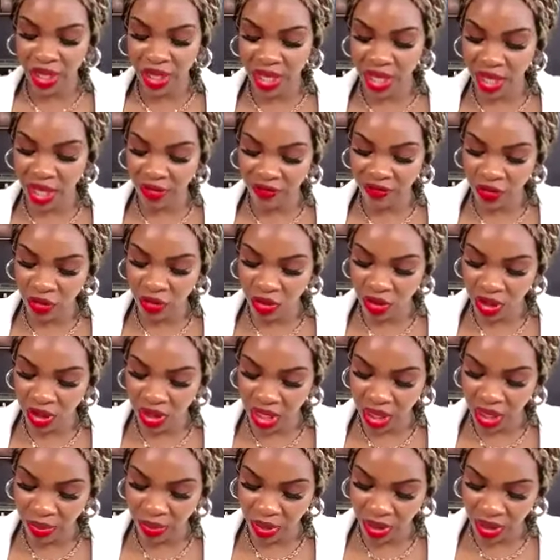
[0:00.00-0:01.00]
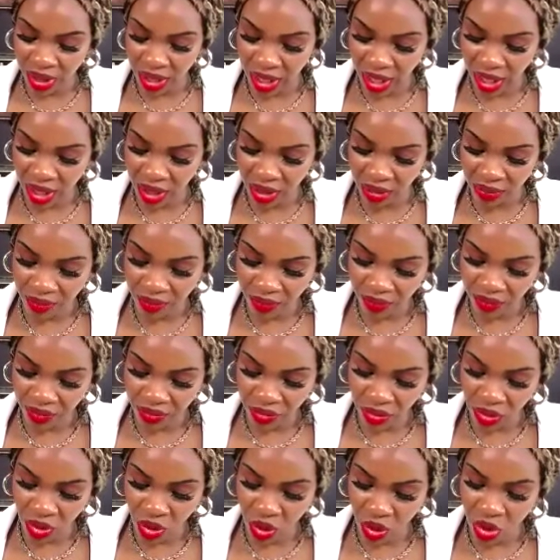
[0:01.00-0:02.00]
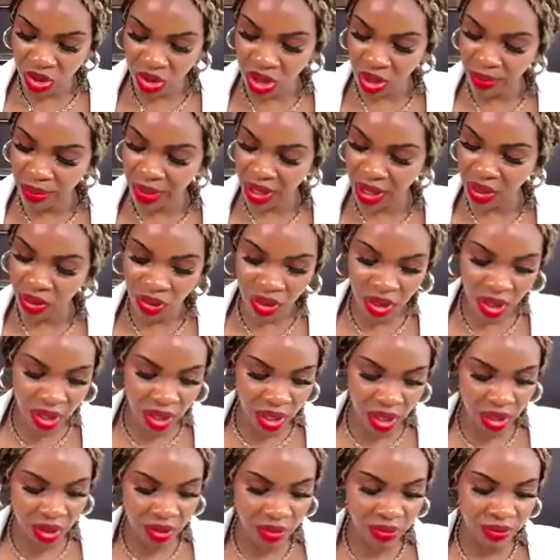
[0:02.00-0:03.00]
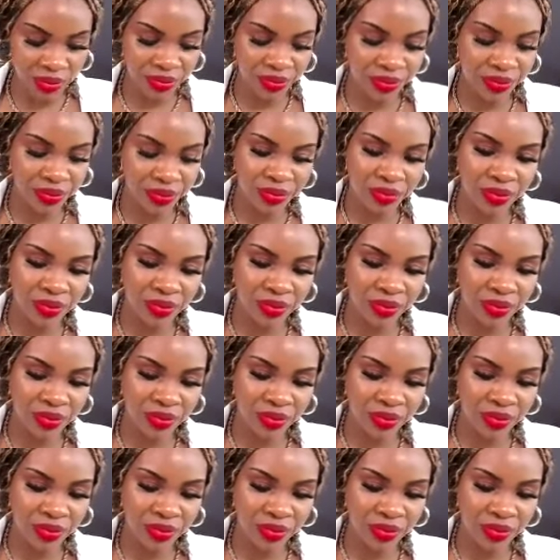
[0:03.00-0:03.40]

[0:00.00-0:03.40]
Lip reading: Be careful. Label A goes on bottle A.